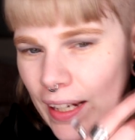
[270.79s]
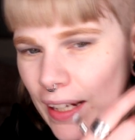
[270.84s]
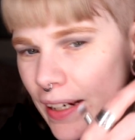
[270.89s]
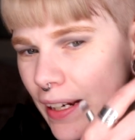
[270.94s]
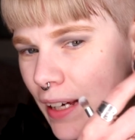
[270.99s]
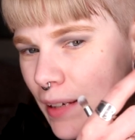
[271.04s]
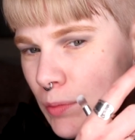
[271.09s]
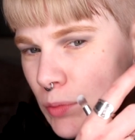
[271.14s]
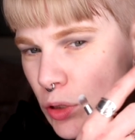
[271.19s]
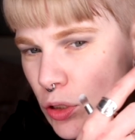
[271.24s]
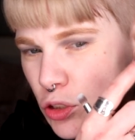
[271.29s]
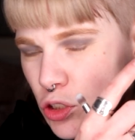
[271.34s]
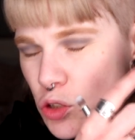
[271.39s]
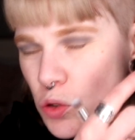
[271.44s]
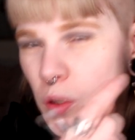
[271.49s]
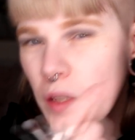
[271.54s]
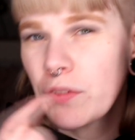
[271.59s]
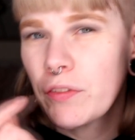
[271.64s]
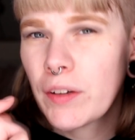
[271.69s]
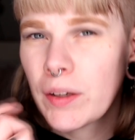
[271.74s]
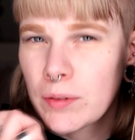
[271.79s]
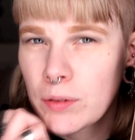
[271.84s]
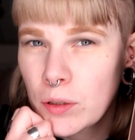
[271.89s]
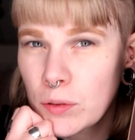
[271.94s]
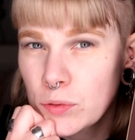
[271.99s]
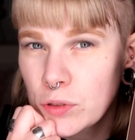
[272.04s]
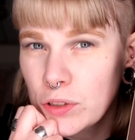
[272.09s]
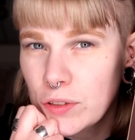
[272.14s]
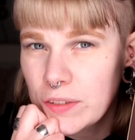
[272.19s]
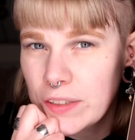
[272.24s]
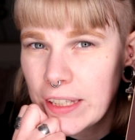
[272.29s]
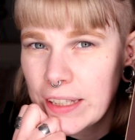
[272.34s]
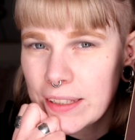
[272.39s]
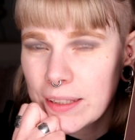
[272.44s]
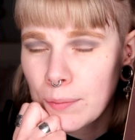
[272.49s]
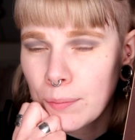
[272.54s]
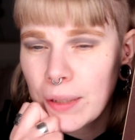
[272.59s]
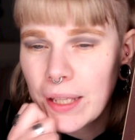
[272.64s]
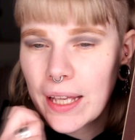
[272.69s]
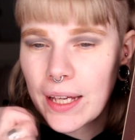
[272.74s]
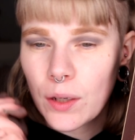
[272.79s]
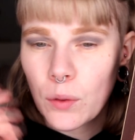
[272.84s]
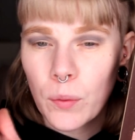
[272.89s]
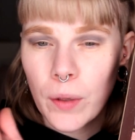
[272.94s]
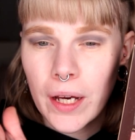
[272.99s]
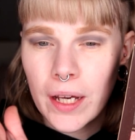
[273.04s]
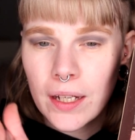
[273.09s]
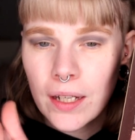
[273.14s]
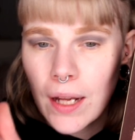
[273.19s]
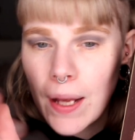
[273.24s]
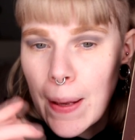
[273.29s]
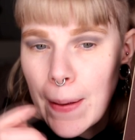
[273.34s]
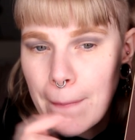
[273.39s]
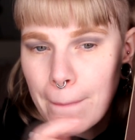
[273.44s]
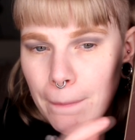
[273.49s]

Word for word: and I'm not sure if I'm going to take the black one,